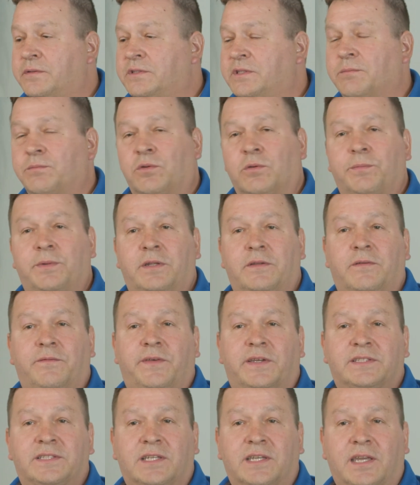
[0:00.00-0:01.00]
some little bit of
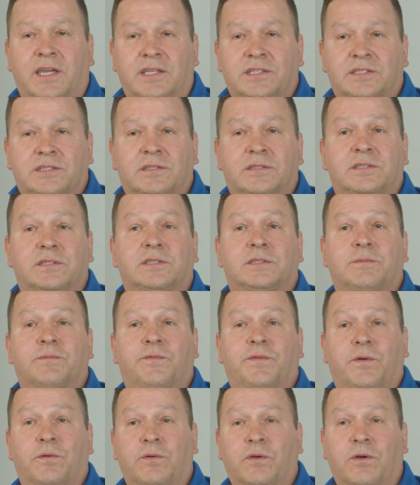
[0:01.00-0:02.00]
investigations and some
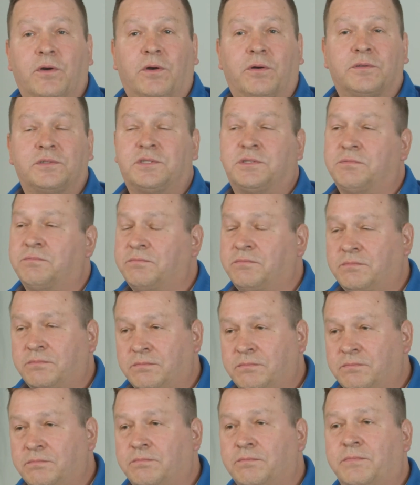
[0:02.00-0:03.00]
phone calls,
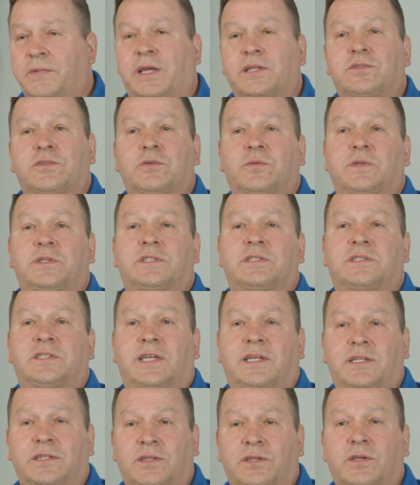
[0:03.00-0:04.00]
that's who we
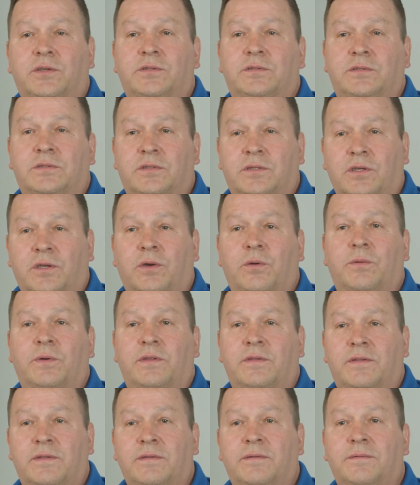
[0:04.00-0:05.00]
decided to go with.